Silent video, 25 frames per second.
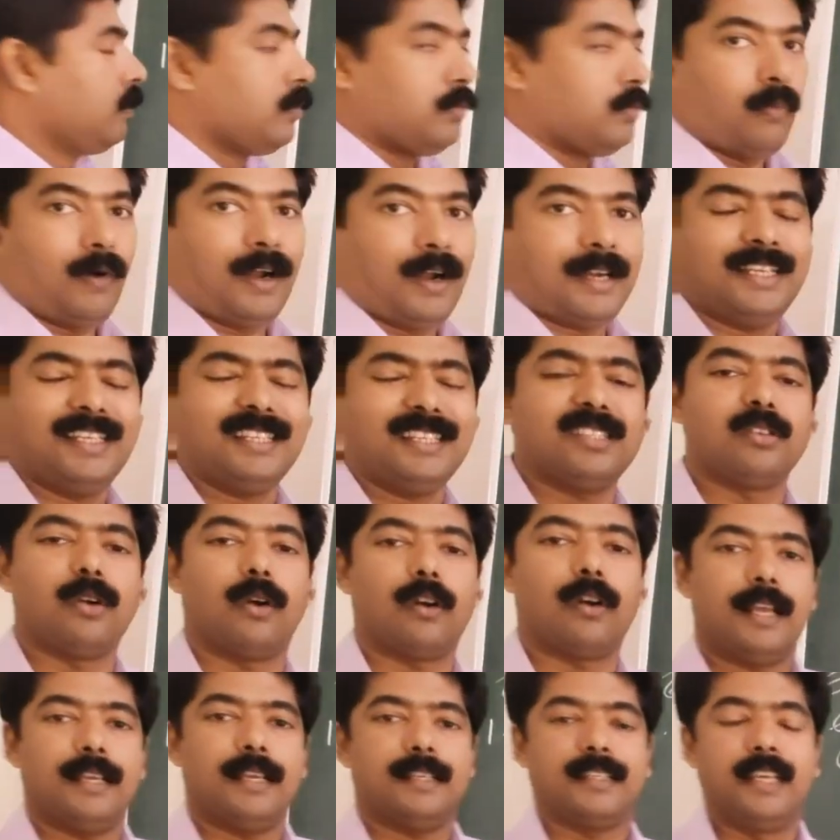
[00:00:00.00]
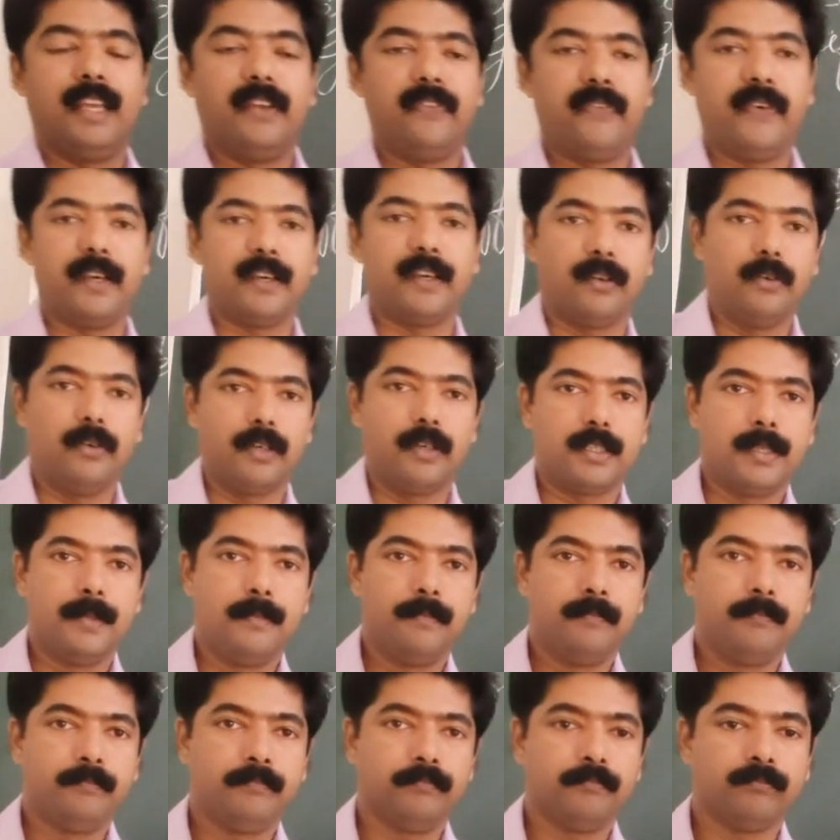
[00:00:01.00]
What is known as given
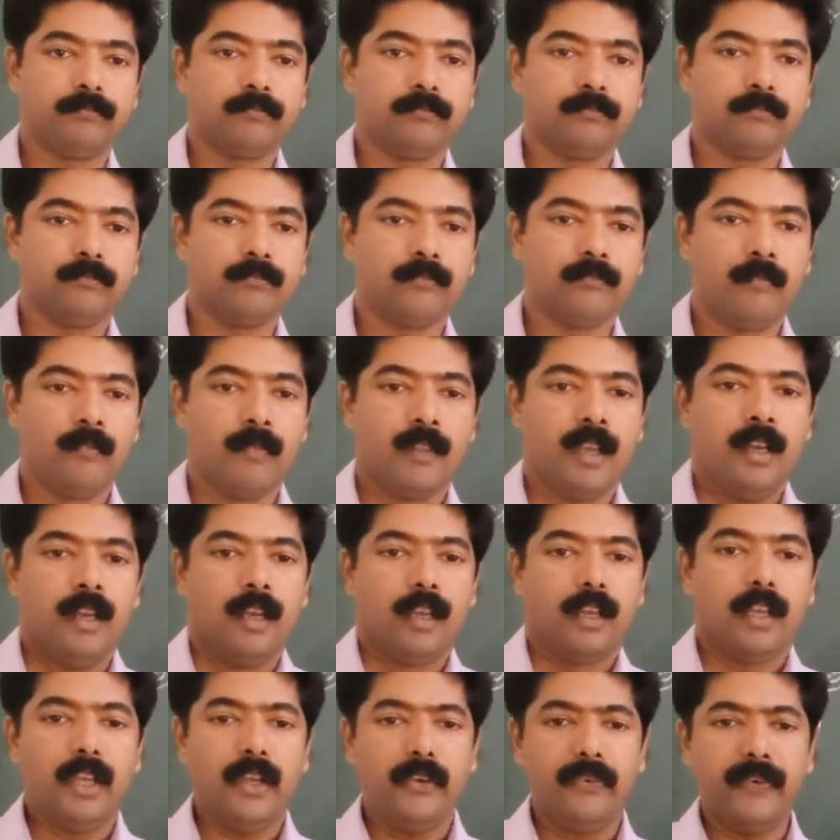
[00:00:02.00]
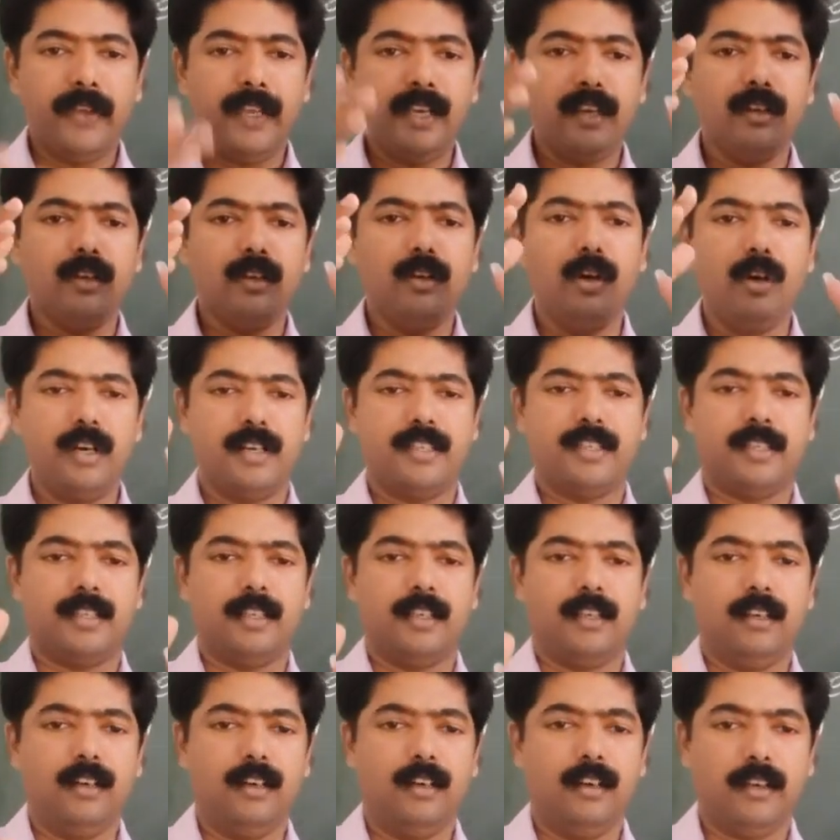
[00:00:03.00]
goods? Given goods,
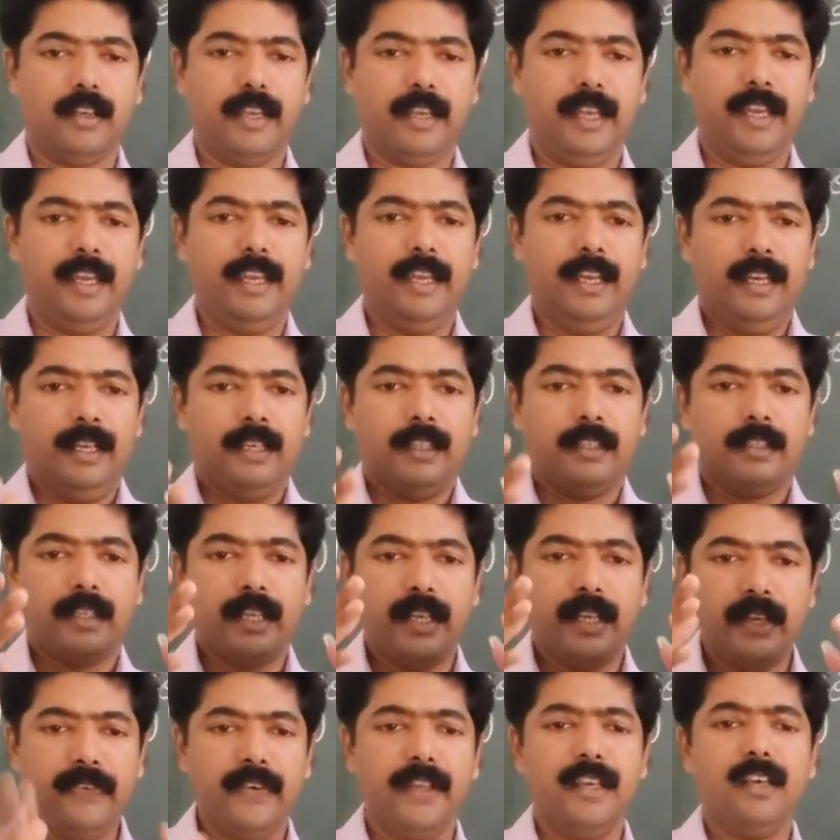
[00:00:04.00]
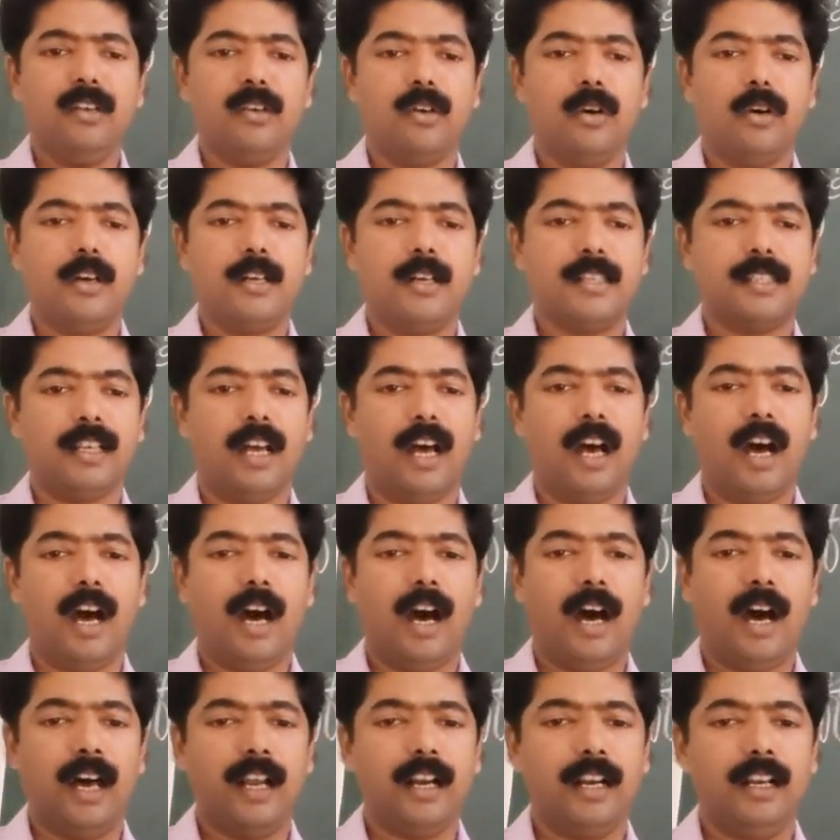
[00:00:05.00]
okay, given goods
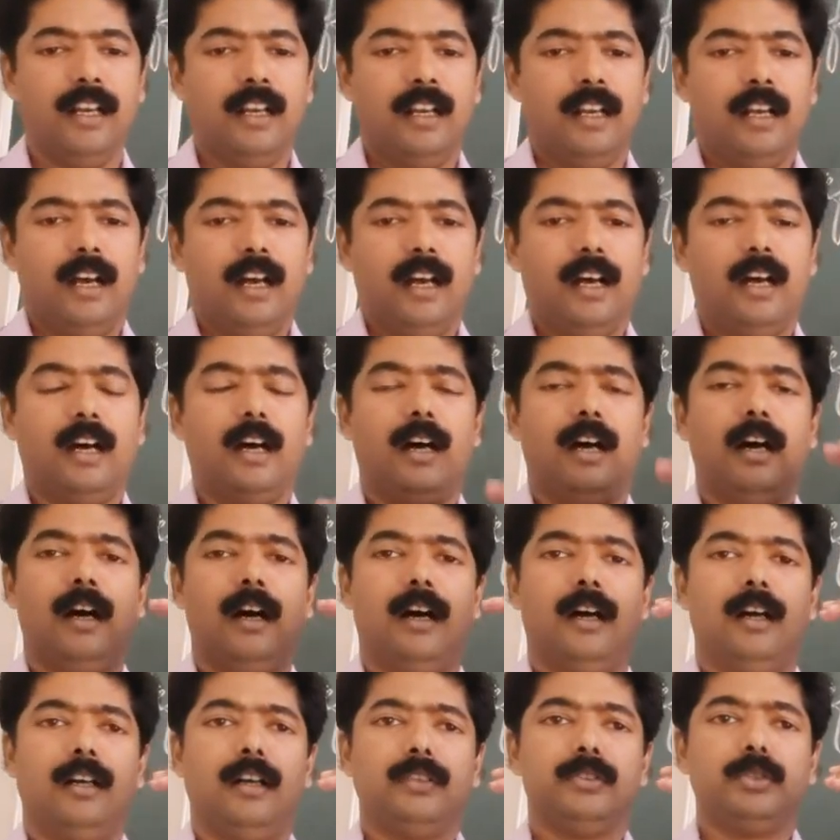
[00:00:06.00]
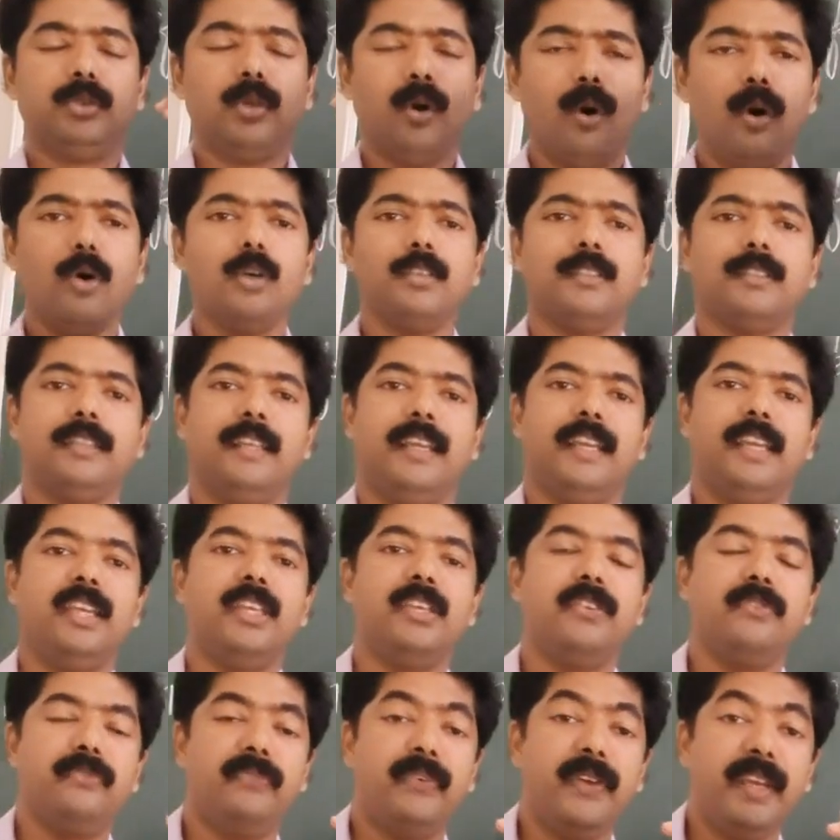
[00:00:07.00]
are those
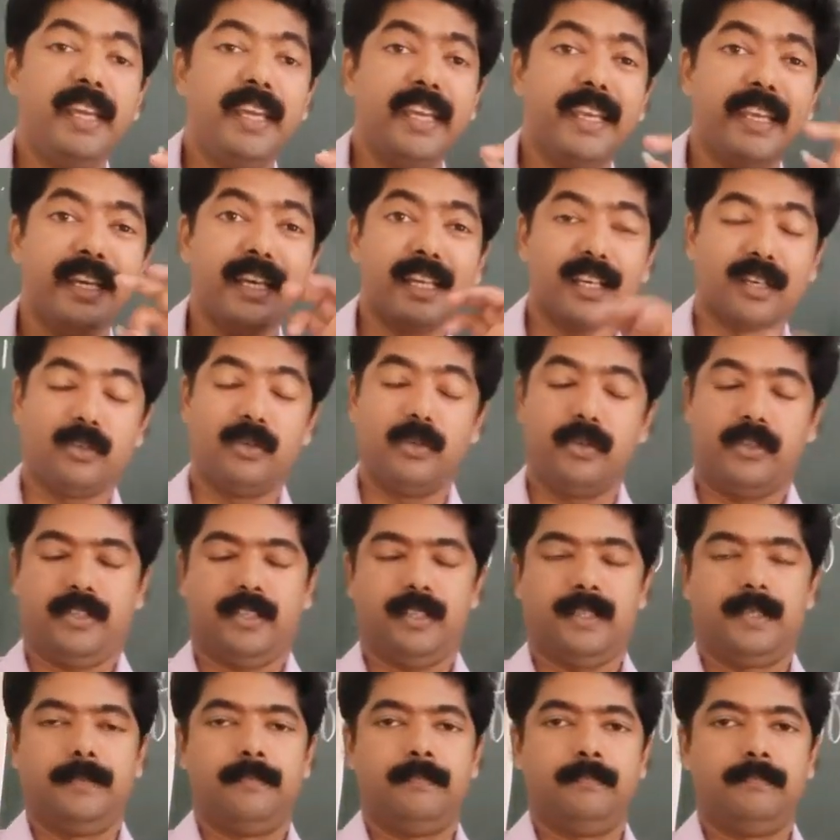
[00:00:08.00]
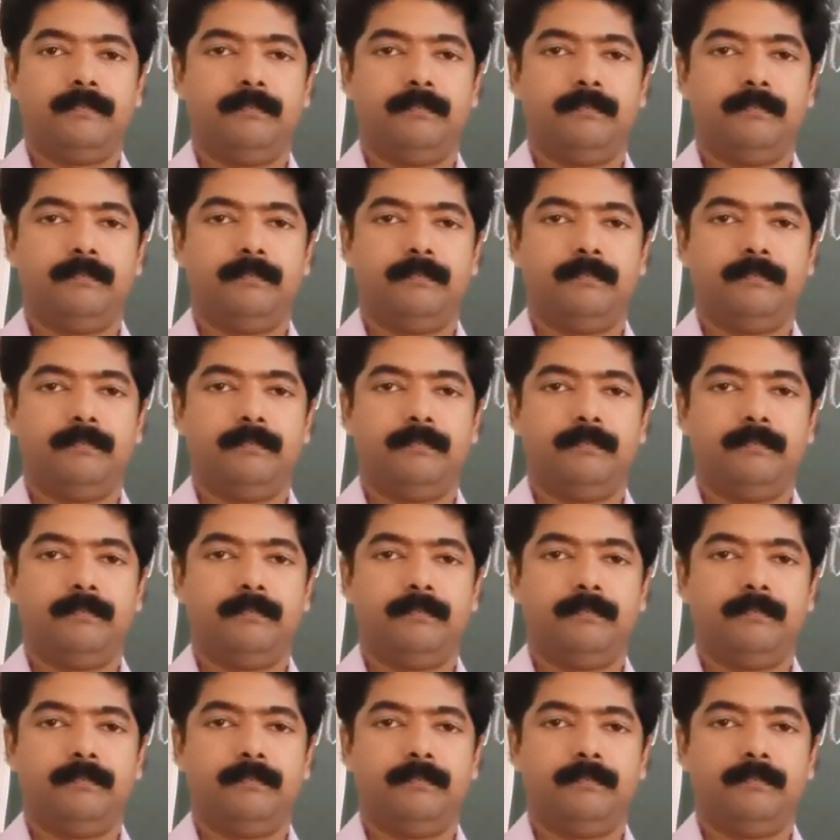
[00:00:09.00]
inferior goods.